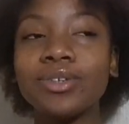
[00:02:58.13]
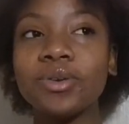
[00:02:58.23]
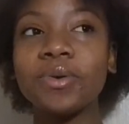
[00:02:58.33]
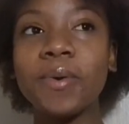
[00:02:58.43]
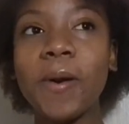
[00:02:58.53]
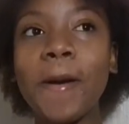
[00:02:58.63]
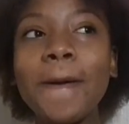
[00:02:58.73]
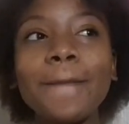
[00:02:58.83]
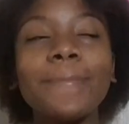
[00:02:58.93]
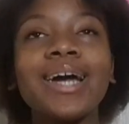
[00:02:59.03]
you know.
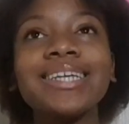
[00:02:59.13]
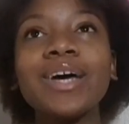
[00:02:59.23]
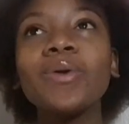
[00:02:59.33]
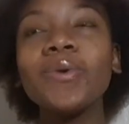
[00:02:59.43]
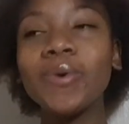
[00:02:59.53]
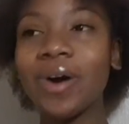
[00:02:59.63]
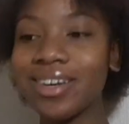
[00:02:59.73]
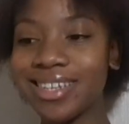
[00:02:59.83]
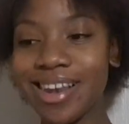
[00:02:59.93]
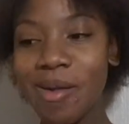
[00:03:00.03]
Because I don't know,
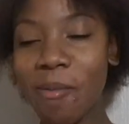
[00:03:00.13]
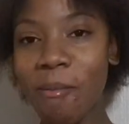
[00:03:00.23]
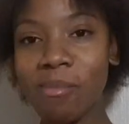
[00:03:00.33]
honestly.